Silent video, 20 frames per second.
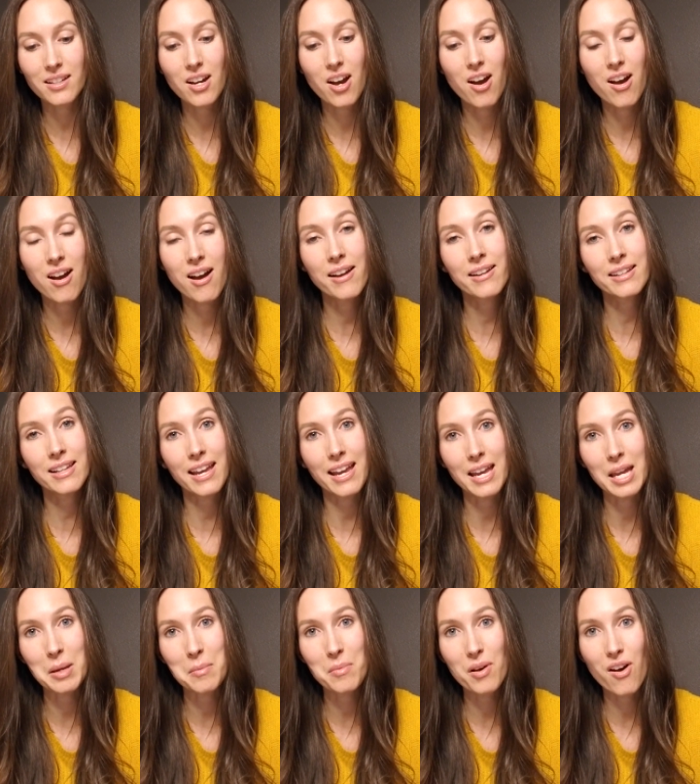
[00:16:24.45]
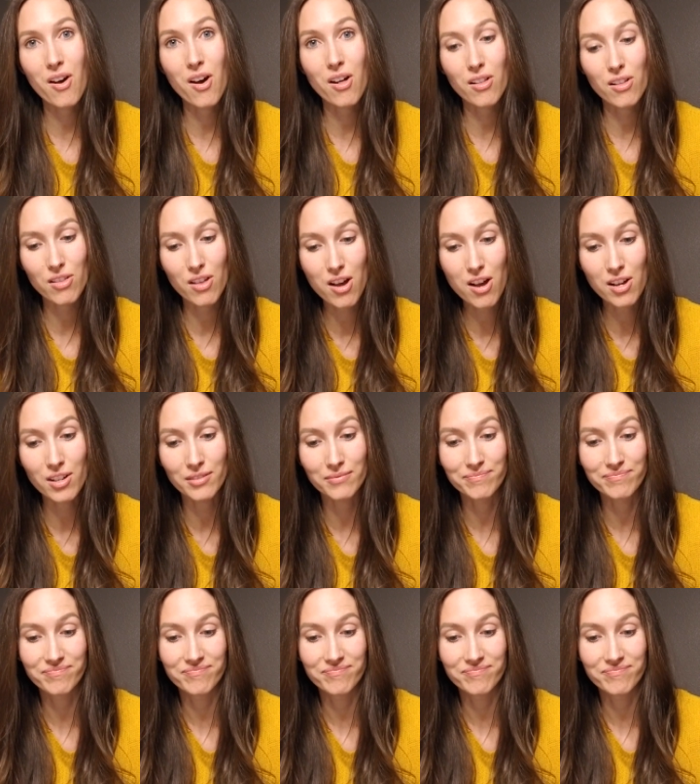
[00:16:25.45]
con game all along.